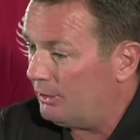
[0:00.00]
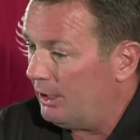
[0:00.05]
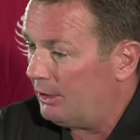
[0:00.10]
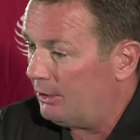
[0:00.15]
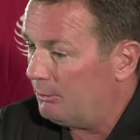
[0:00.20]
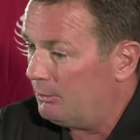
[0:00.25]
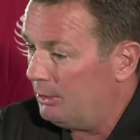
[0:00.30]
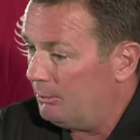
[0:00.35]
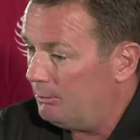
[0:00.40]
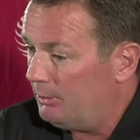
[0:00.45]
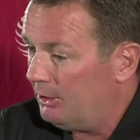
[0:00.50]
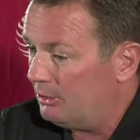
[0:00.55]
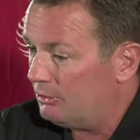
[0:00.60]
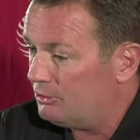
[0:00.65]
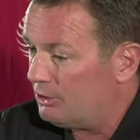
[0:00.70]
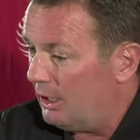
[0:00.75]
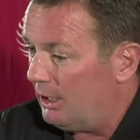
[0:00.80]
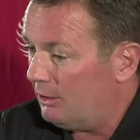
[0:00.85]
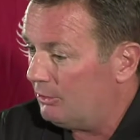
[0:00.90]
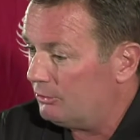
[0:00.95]
So that'll be a
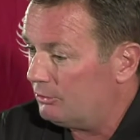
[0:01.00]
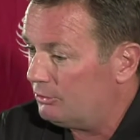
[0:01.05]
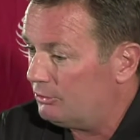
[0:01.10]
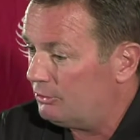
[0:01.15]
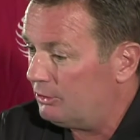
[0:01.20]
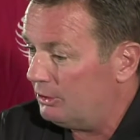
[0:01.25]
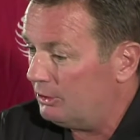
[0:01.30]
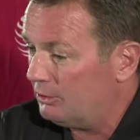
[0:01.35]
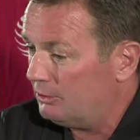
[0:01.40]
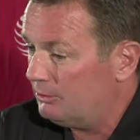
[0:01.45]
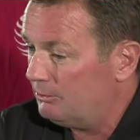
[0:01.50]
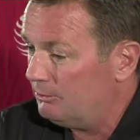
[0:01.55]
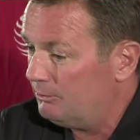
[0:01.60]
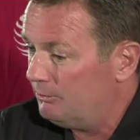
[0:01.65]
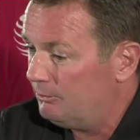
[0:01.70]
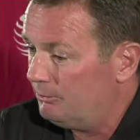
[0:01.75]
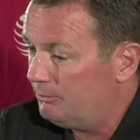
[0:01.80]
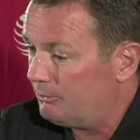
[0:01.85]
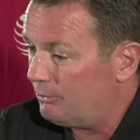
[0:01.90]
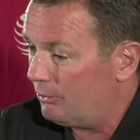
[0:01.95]
big challenge to
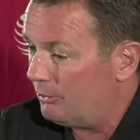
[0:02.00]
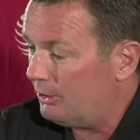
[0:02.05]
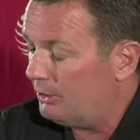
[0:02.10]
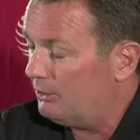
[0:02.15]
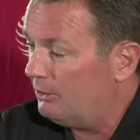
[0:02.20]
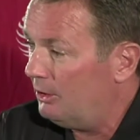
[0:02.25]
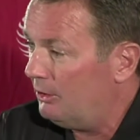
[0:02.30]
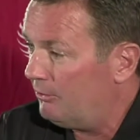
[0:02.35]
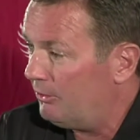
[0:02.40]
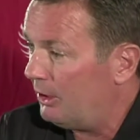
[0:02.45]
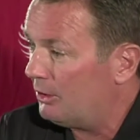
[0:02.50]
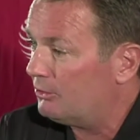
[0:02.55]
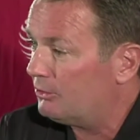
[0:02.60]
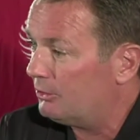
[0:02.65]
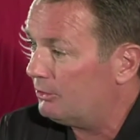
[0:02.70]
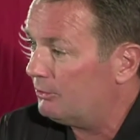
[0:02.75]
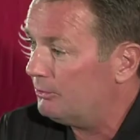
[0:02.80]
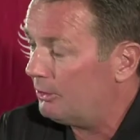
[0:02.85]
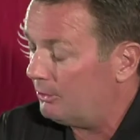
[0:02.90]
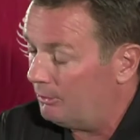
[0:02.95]
for the
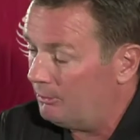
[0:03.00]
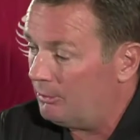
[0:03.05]
defensive